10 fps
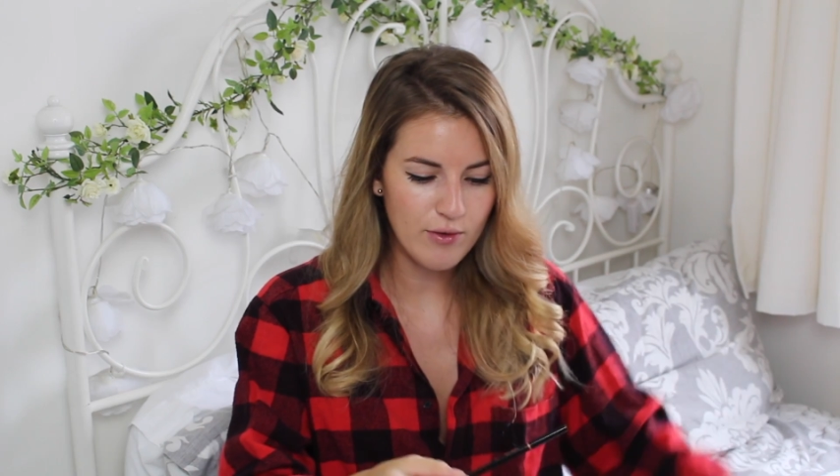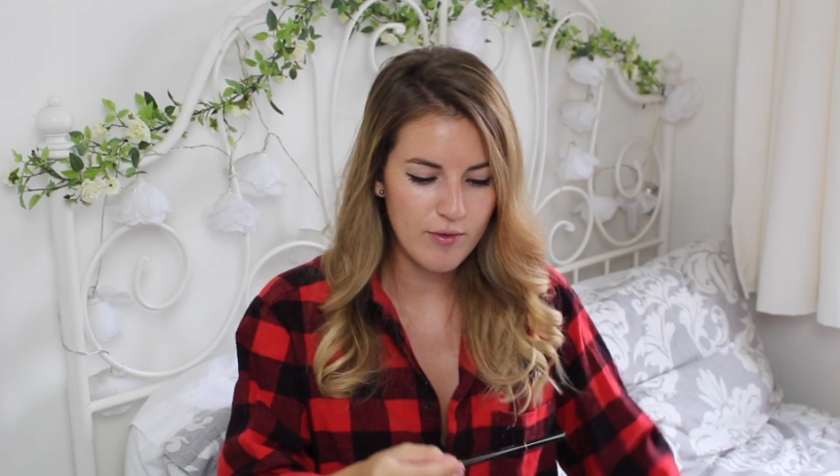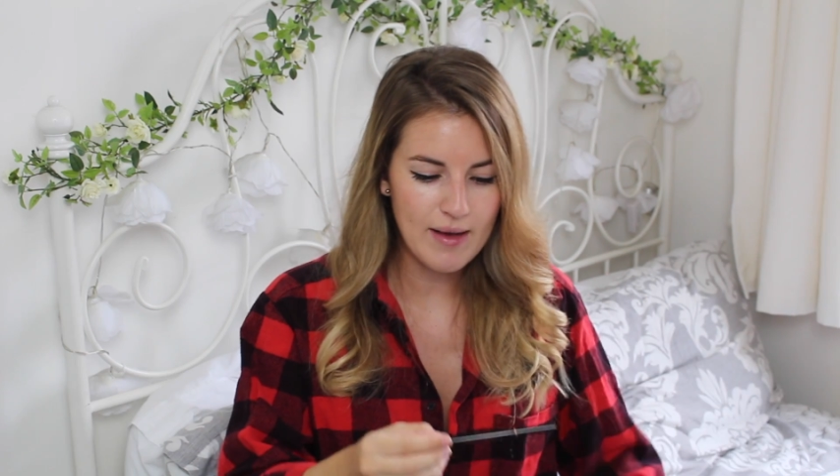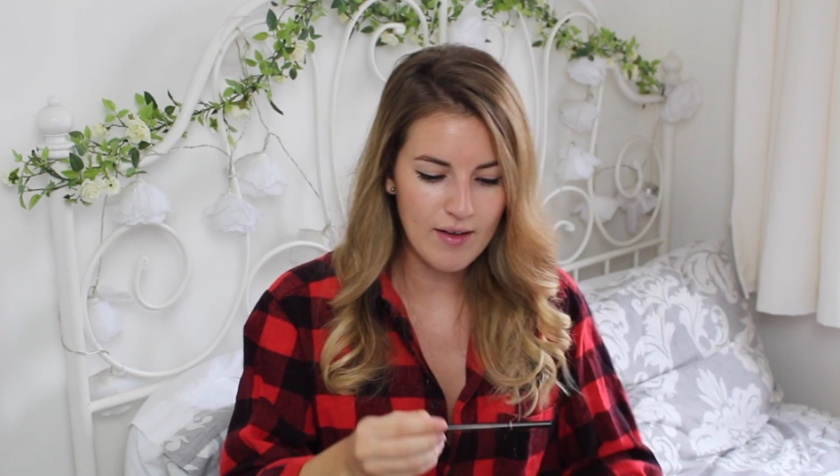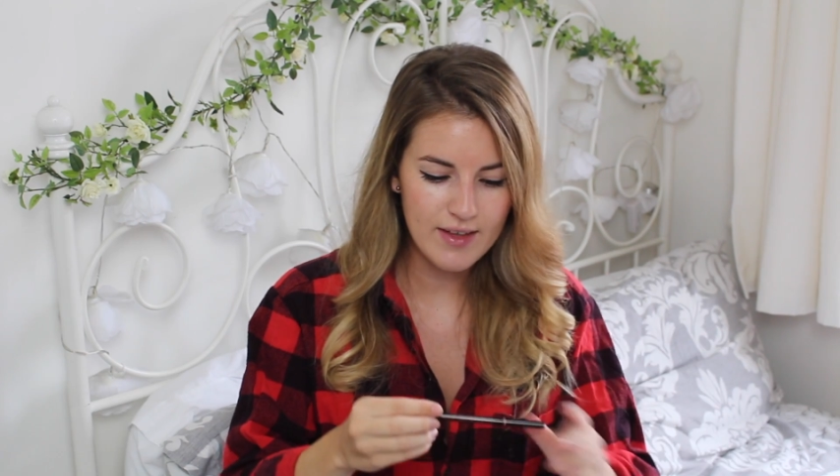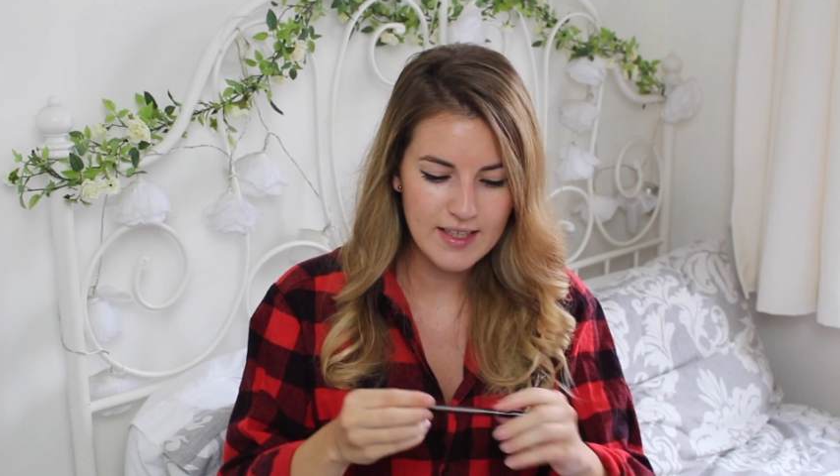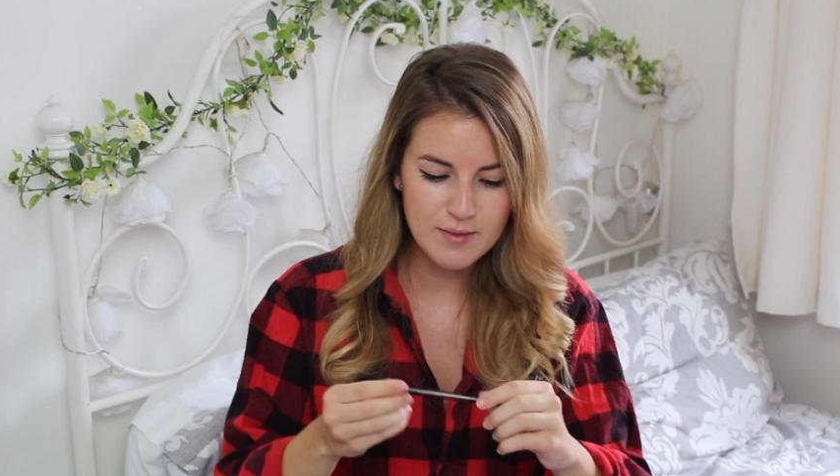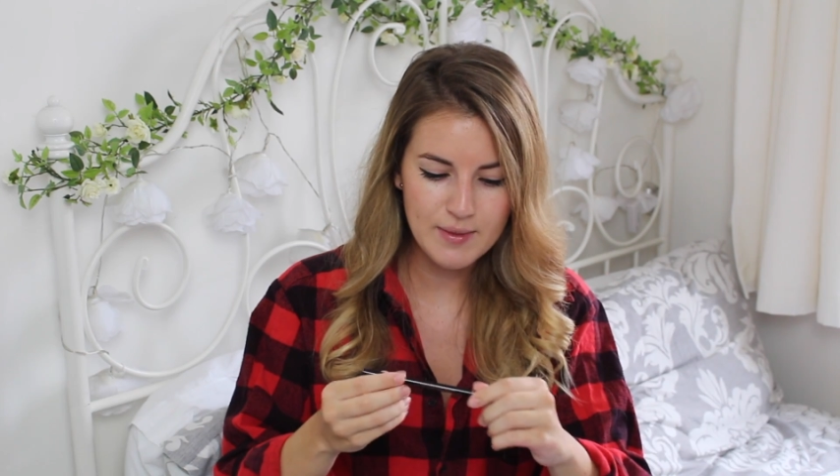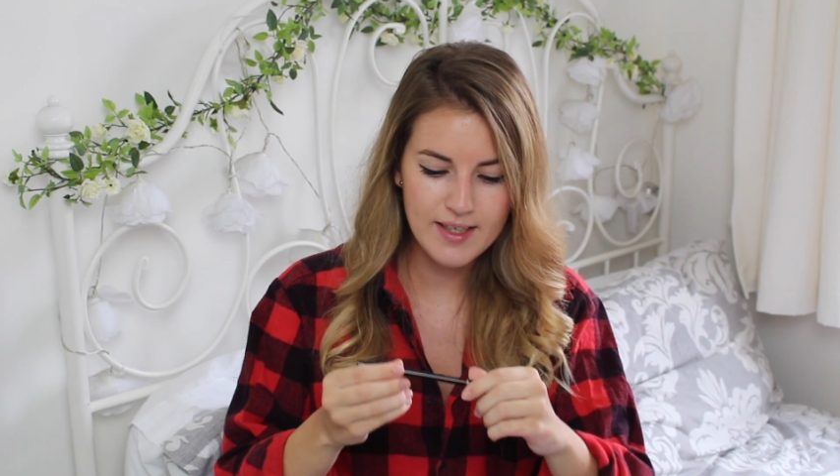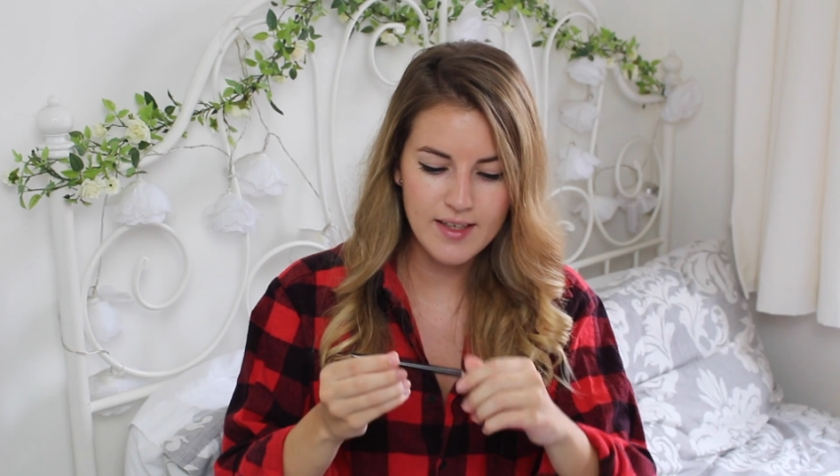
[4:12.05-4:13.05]
off about
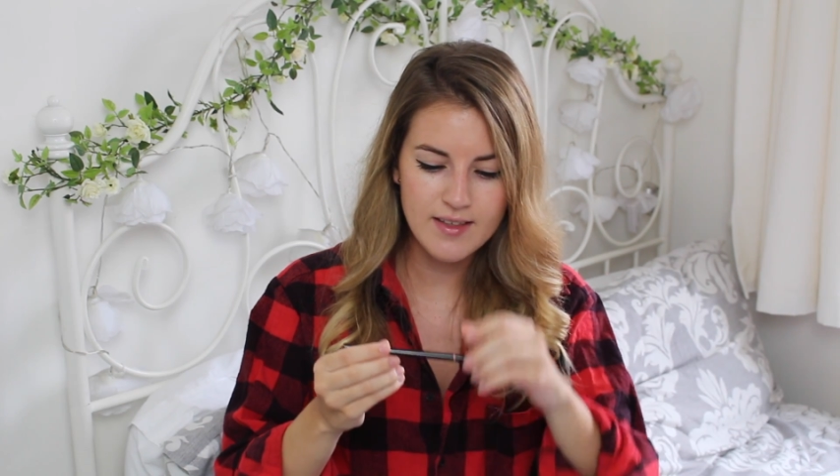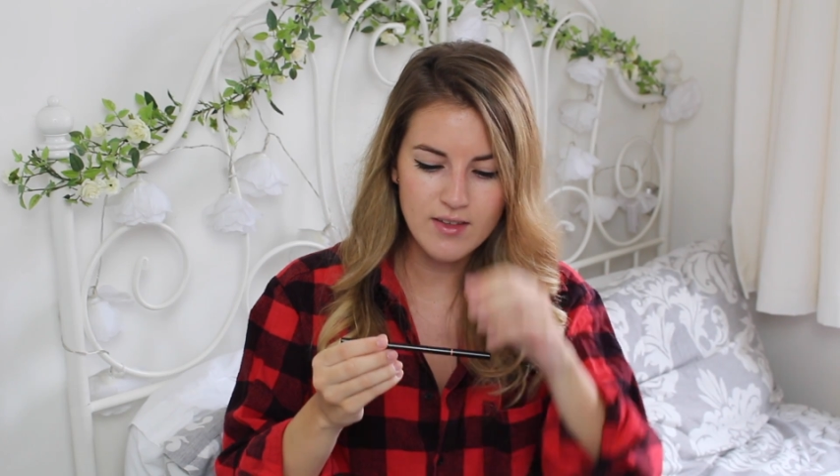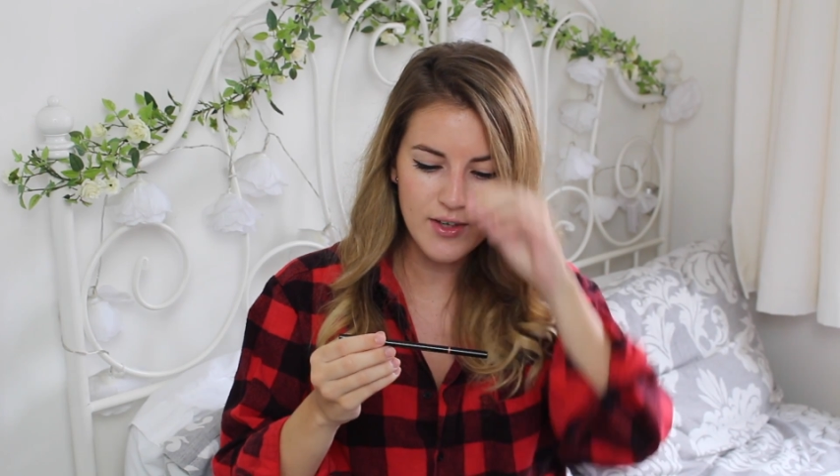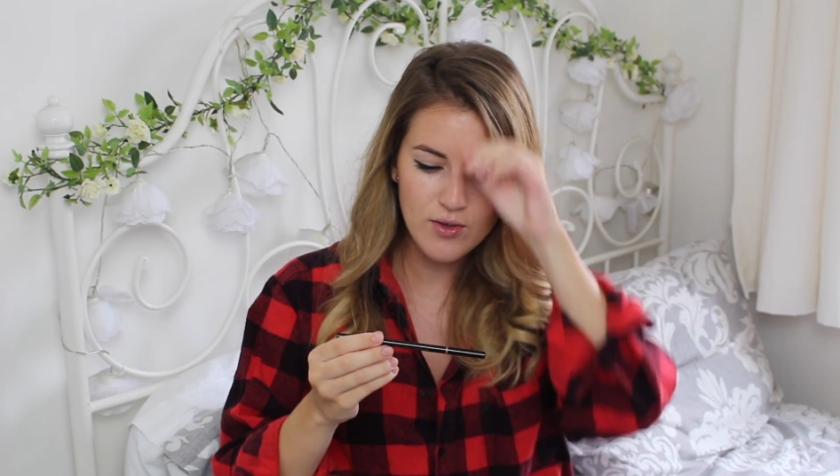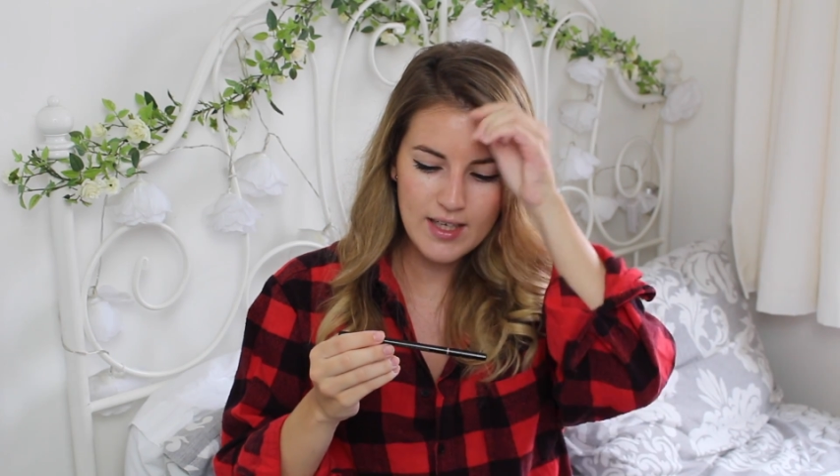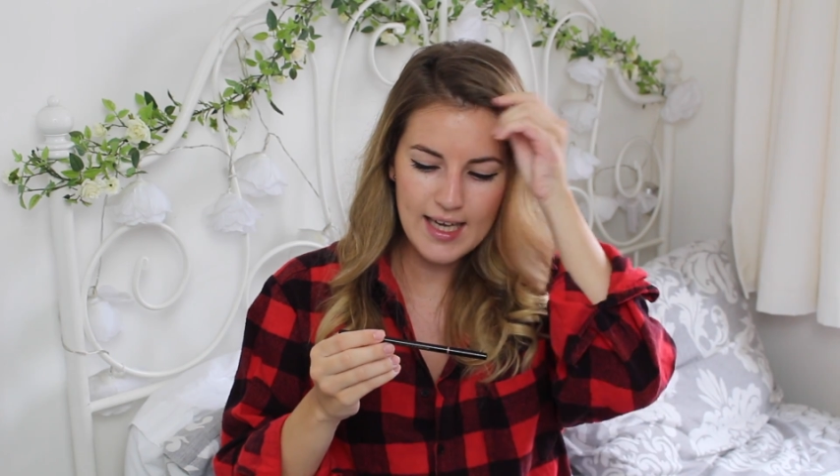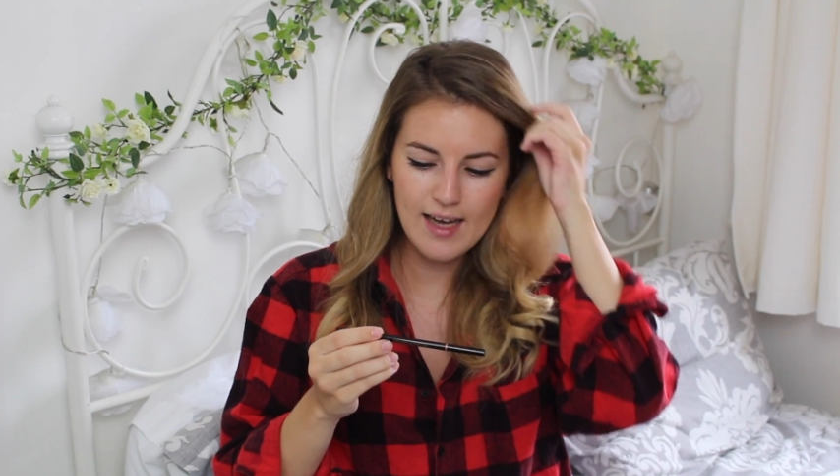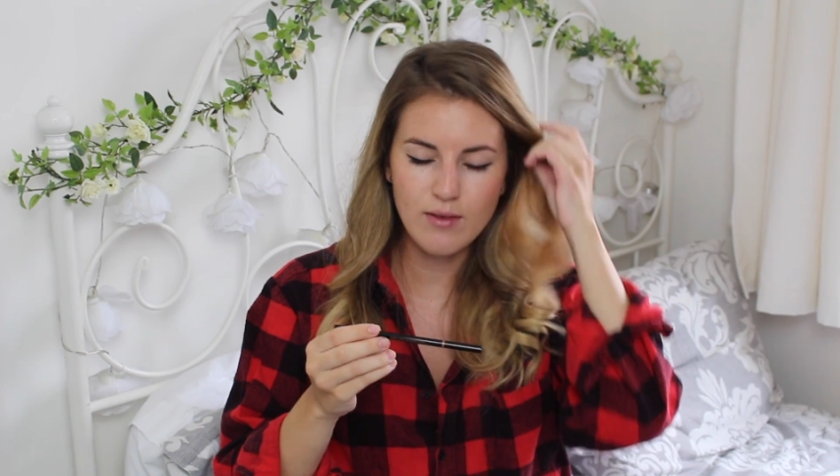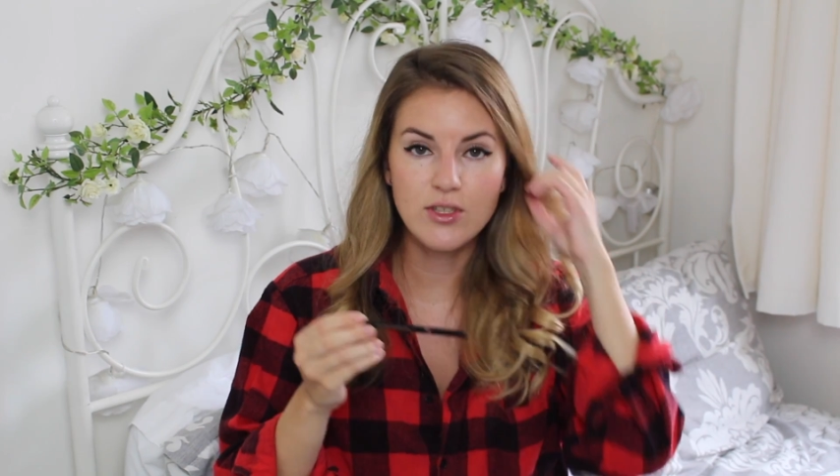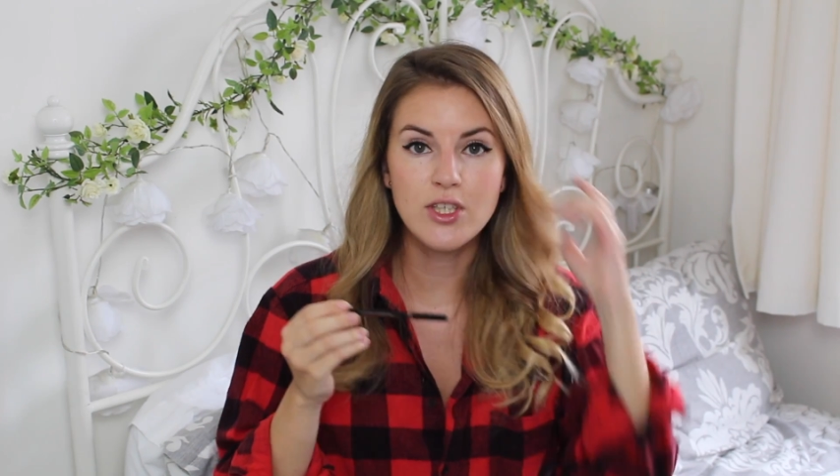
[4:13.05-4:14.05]
this because I got it out